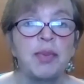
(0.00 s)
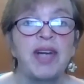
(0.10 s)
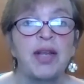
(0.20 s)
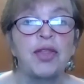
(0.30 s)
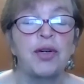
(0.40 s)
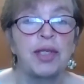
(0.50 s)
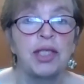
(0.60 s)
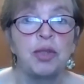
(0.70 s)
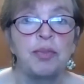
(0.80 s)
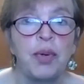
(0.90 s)
We've got
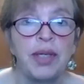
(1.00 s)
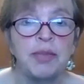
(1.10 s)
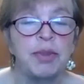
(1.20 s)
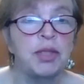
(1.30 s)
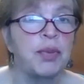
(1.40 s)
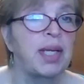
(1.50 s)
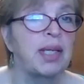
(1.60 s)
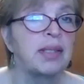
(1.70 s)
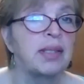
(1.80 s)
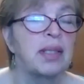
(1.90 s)
32 points between
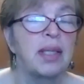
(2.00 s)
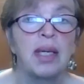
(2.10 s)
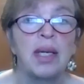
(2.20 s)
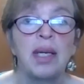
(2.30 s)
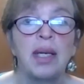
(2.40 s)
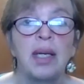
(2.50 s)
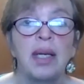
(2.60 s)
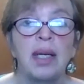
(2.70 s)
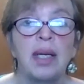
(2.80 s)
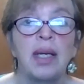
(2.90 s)
us.
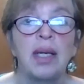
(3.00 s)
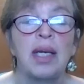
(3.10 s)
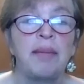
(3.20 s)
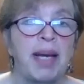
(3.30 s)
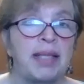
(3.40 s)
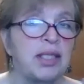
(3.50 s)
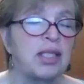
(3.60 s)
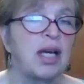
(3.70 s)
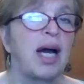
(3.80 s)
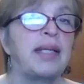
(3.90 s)
He may
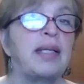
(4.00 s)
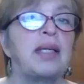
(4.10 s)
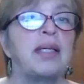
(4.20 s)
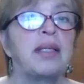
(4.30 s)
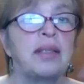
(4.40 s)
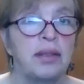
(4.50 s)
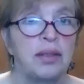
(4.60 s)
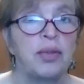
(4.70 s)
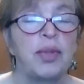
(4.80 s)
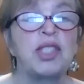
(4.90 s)
decide
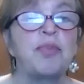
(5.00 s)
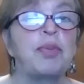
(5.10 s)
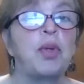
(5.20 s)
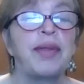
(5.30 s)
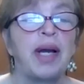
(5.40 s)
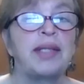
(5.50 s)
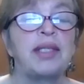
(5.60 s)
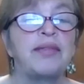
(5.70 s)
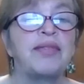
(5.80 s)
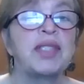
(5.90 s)
to explore the
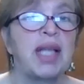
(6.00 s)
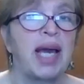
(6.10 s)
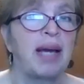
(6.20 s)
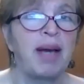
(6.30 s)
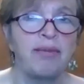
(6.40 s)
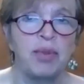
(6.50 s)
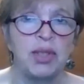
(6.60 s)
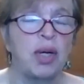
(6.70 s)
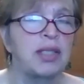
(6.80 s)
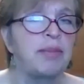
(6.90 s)
idea of slam. Have we
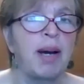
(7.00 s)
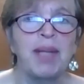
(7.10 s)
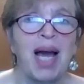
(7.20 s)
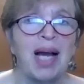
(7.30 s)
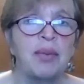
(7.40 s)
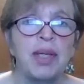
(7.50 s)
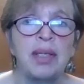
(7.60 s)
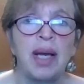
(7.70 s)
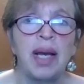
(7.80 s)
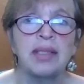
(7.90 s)
talked about
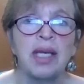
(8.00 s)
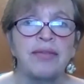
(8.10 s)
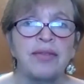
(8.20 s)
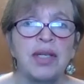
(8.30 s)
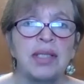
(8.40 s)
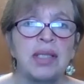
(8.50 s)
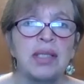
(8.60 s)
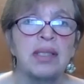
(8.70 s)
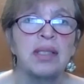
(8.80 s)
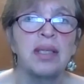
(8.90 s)
Blackwood asking for
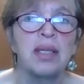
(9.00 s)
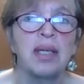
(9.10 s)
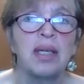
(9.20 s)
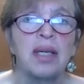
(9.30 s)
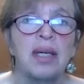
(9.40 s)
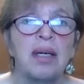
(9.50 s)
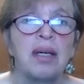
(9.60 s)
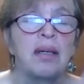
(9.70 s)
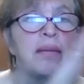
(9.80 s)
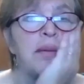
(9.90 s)
aces? No, not
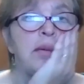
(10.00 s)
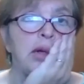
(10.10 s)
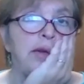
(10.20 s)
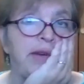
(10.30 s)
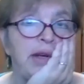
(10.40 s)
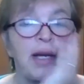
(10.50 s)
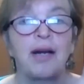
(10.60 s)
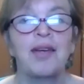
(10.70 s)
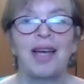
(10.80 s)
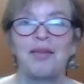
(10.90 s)
yet.
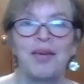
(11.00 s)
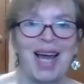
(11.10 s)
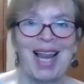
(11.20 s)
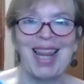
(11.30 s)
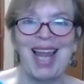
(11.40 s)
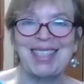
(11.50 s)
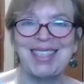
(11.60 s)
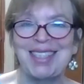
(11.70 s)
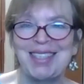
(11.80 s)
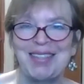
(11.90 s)
Okay, we got a lot
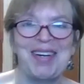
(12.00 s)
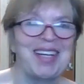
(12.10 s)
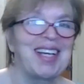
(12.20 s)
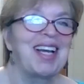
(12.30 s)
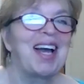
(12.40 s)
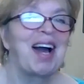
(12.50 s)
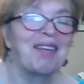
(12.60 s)
to do.